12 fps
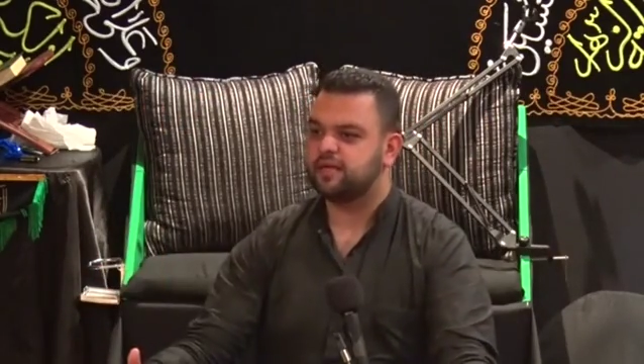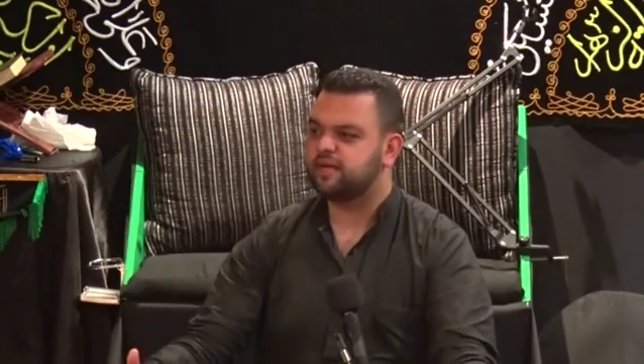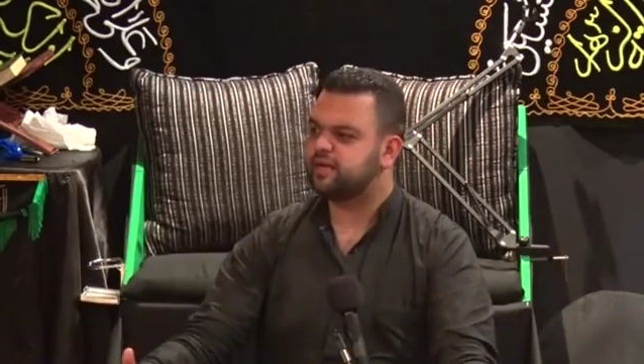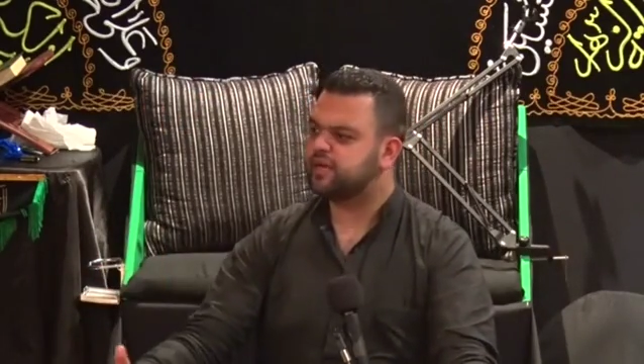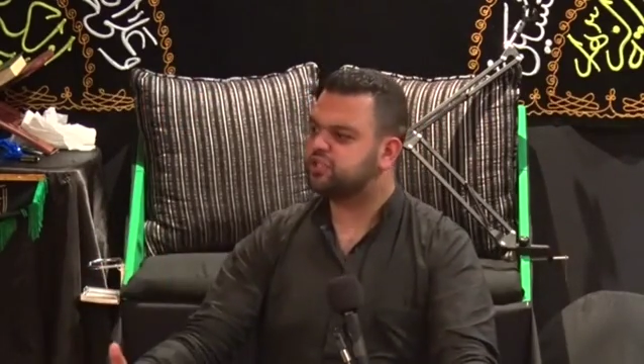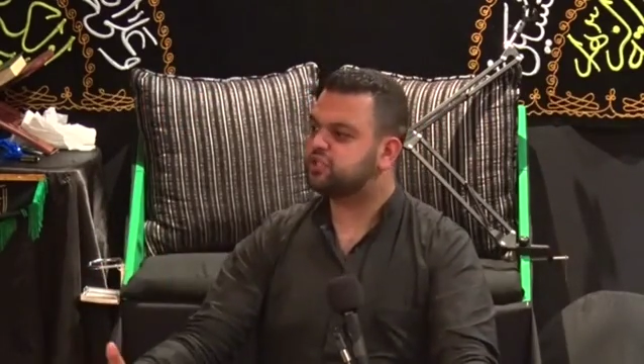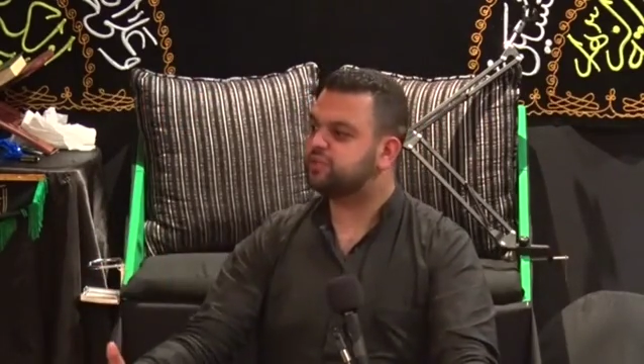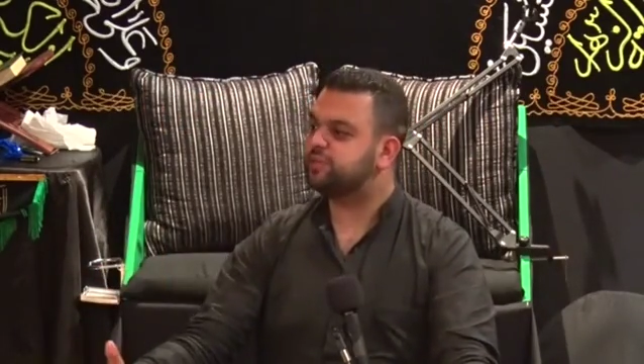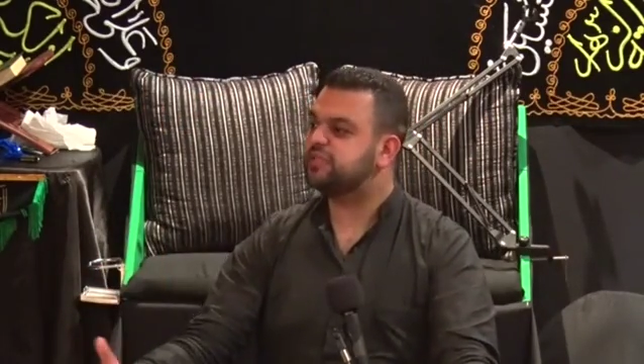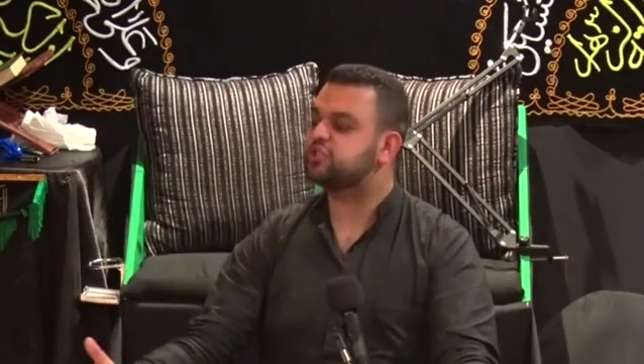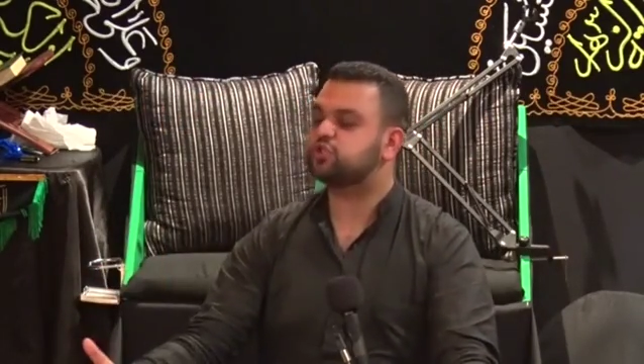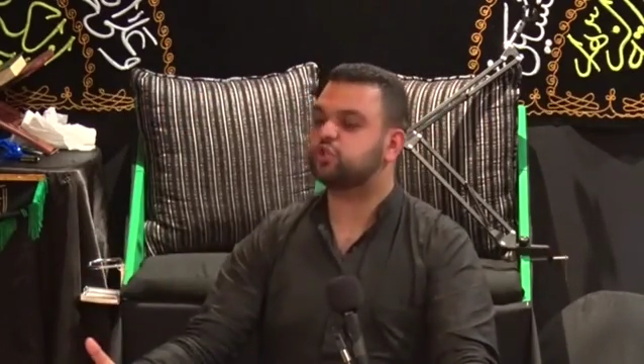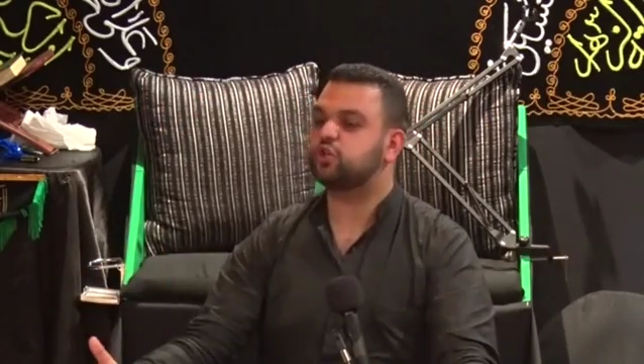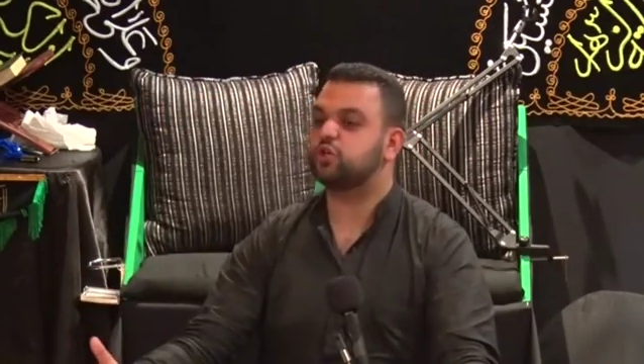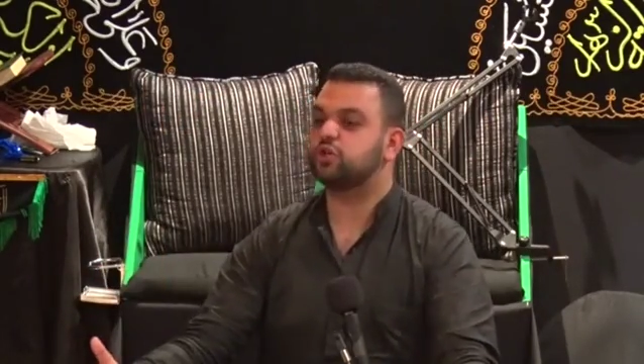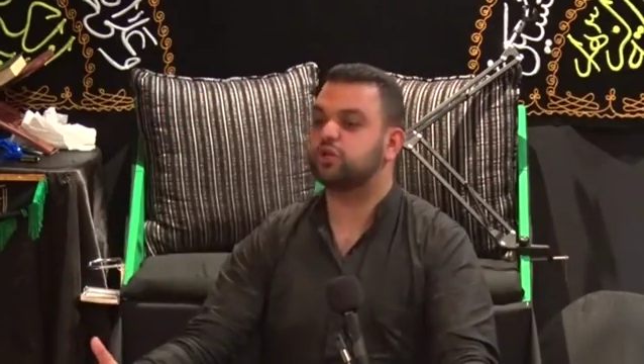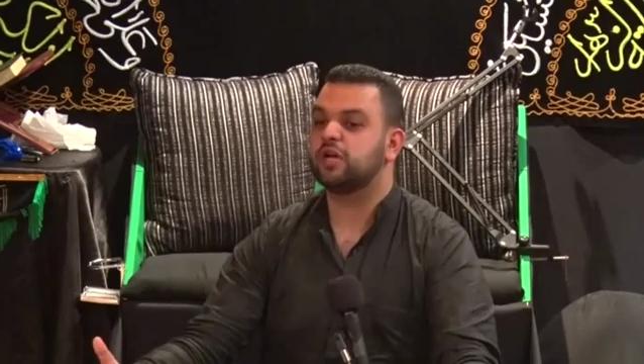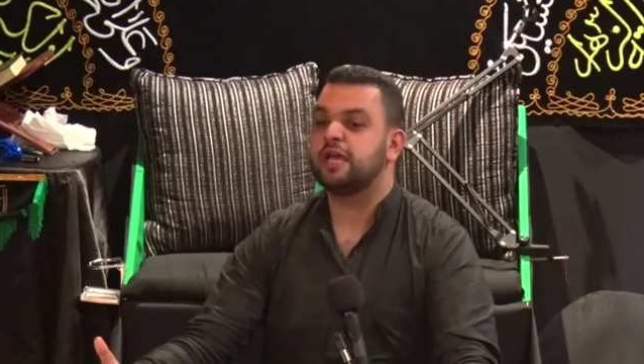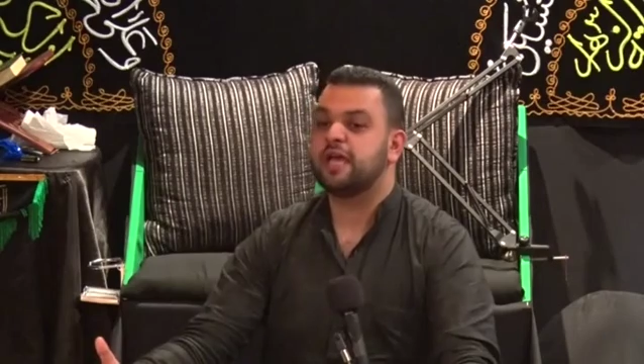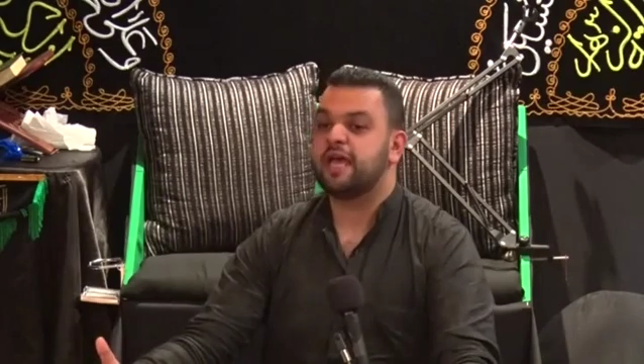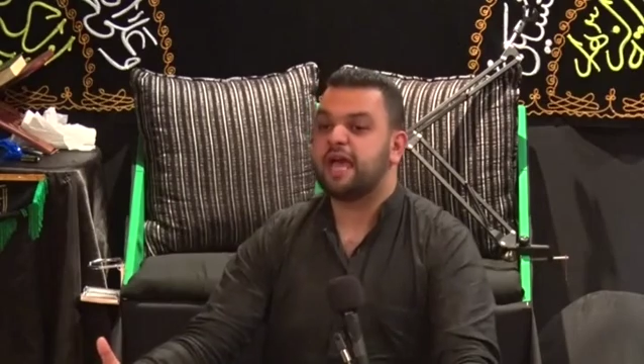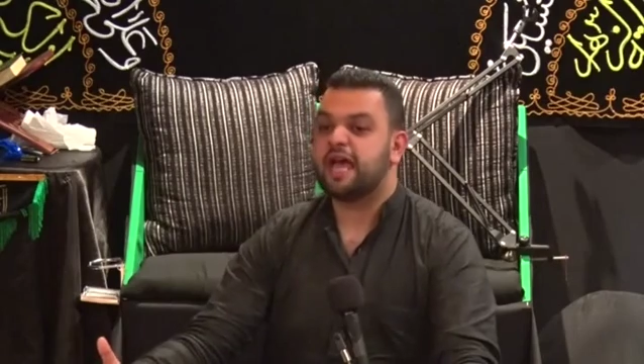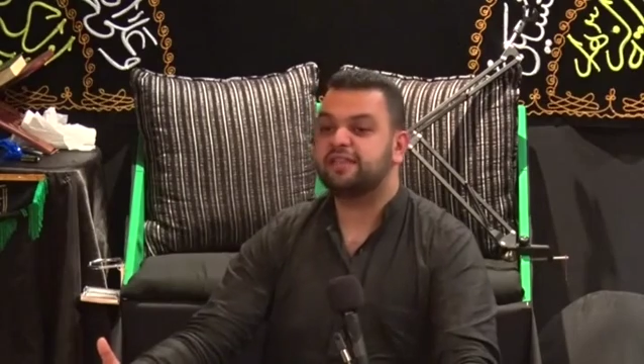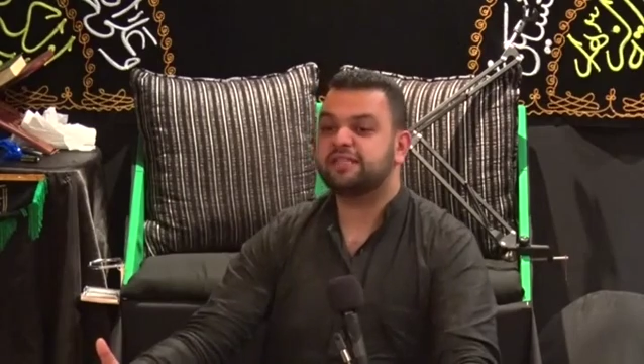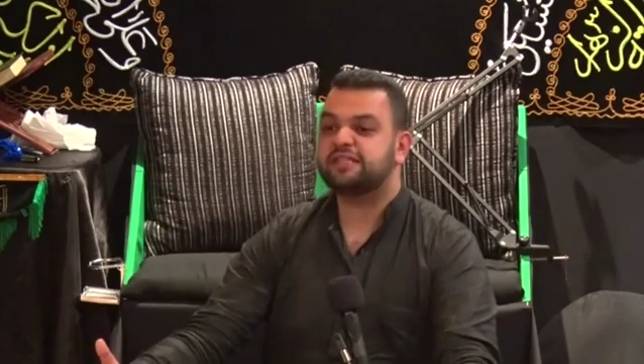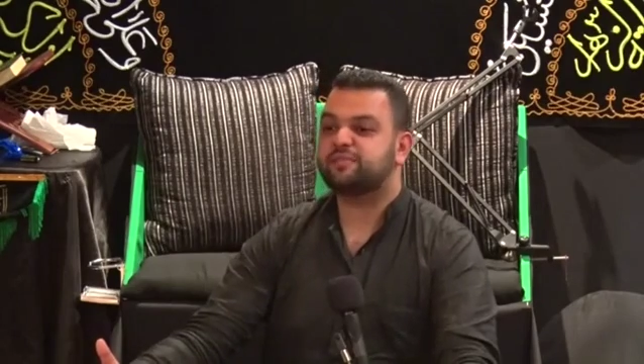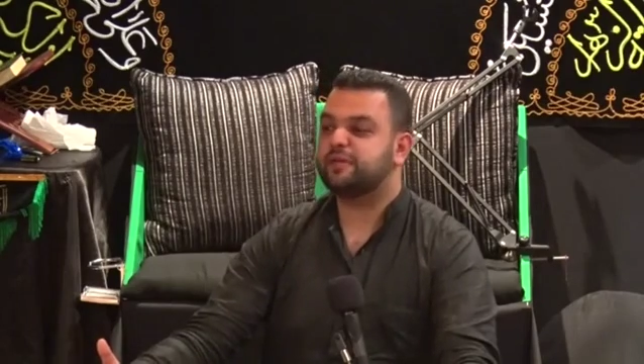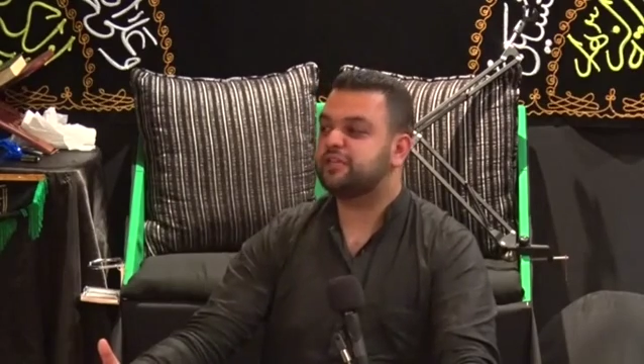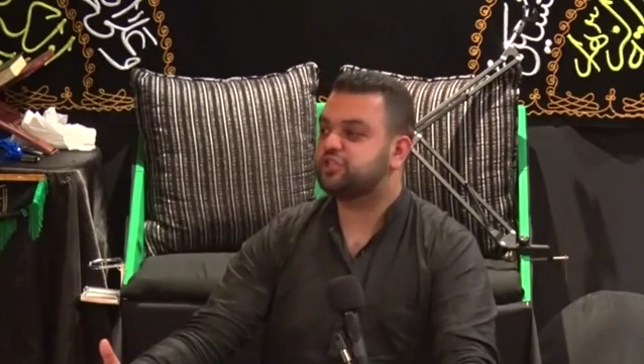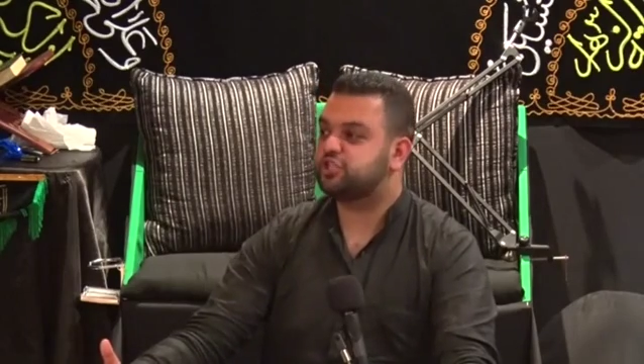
And I shall be strong. And the speech